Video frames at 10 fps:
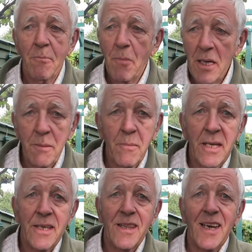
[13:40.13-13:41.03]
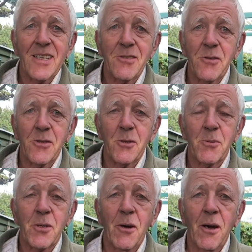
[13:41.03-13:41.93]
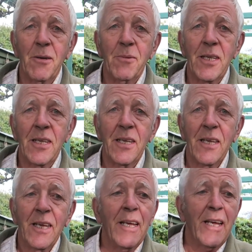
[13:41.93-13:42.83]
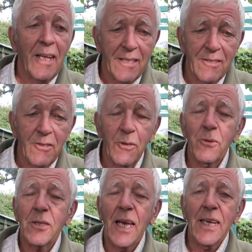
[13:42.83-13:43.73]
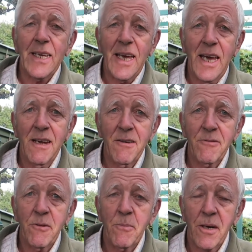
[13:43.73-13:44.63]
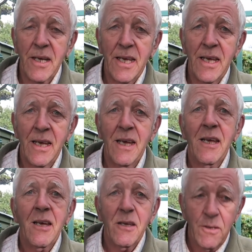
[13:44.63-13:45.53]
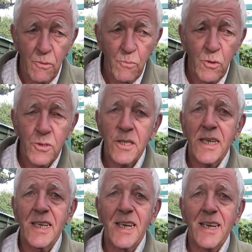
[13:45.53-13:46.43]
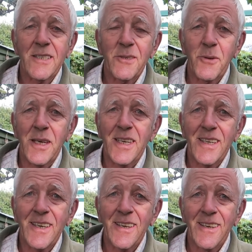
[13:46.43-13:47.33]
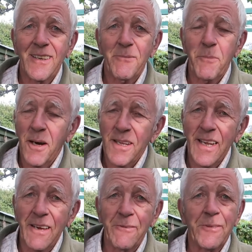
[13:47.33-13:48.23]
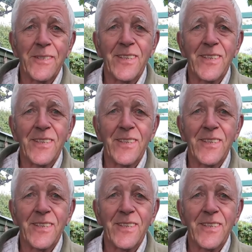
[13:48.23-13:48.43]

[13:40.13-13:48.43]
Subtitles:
Many, many thanks for subscribing. And do take care, everybody. And we'll see you next week. Bye now.